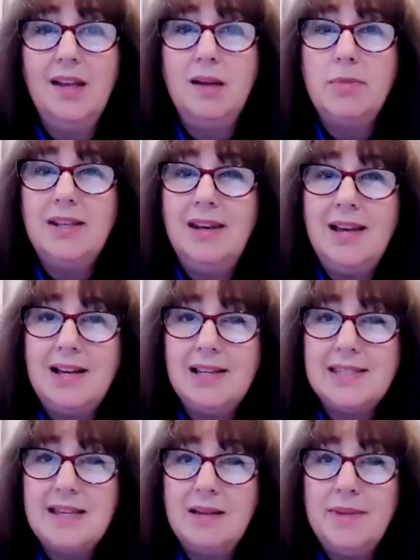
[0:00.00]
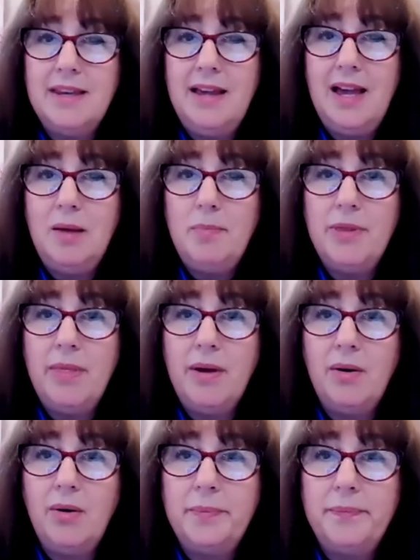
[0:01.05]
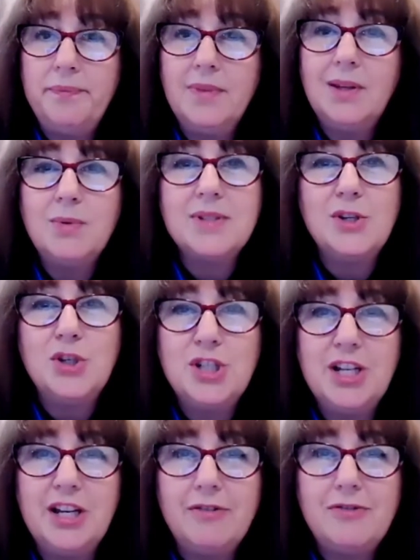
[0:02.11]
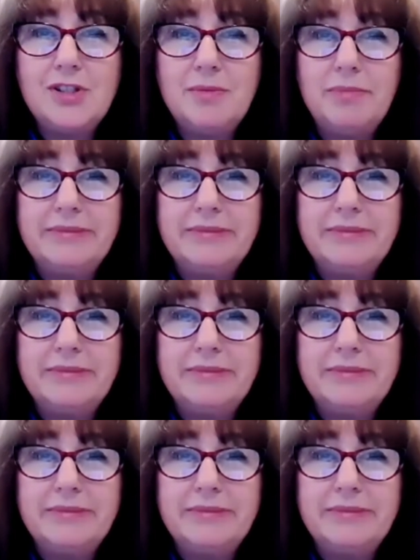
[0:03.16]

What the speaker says: But the last time that happened, though, it was a shift.